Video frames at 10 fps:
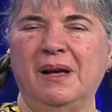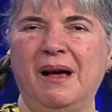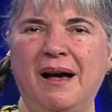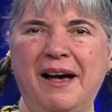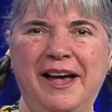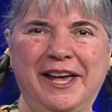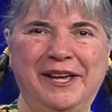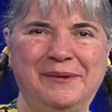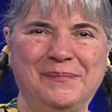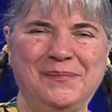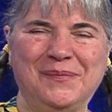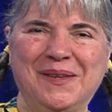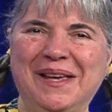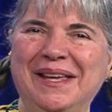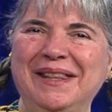Hi,
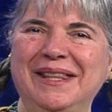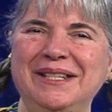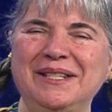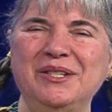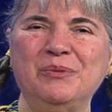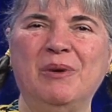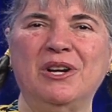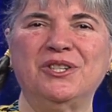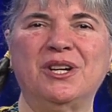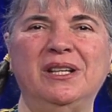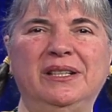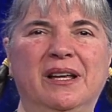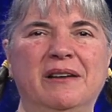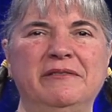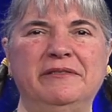this is Marjohn
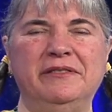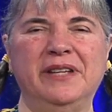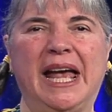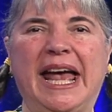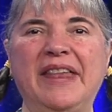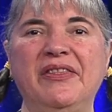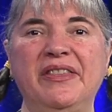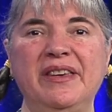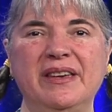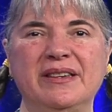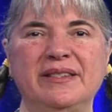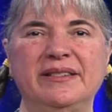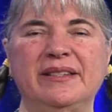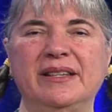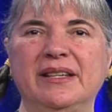Love, and
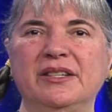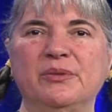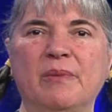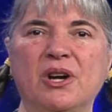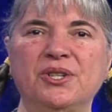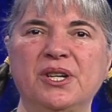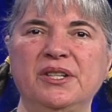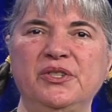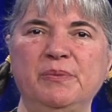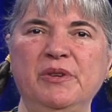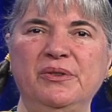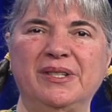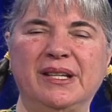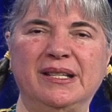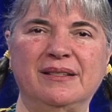this is Marjohn's
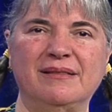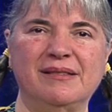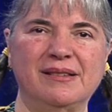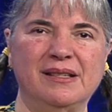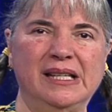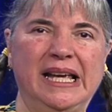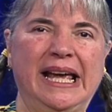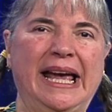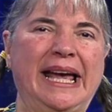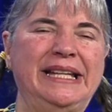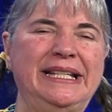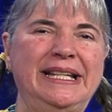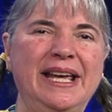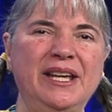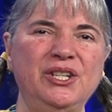Musings. And
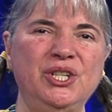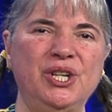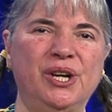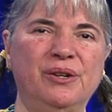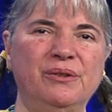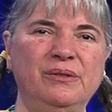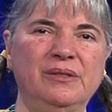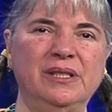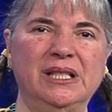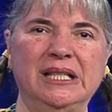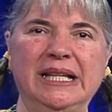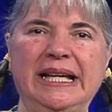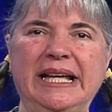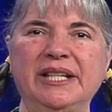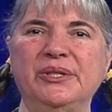today's show
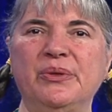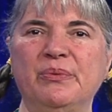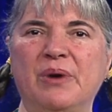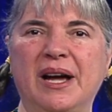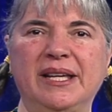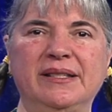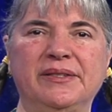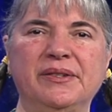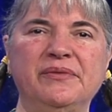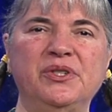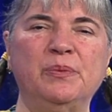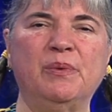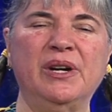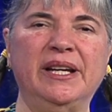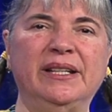is the Rites of
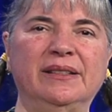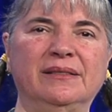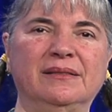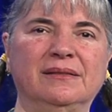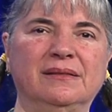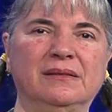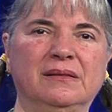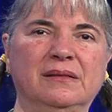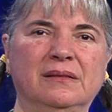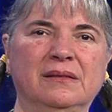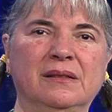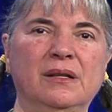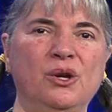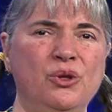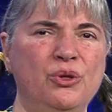Spring.
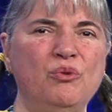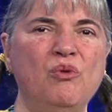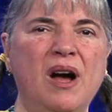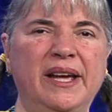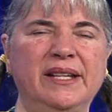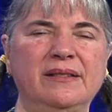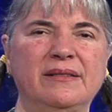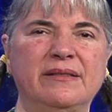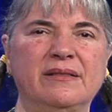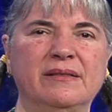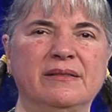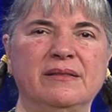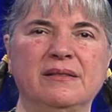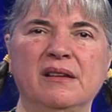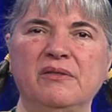The Rites
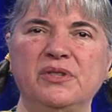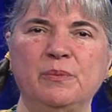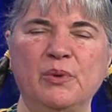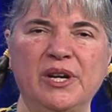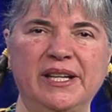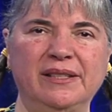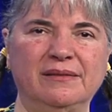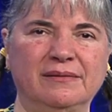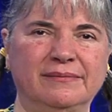of Spring.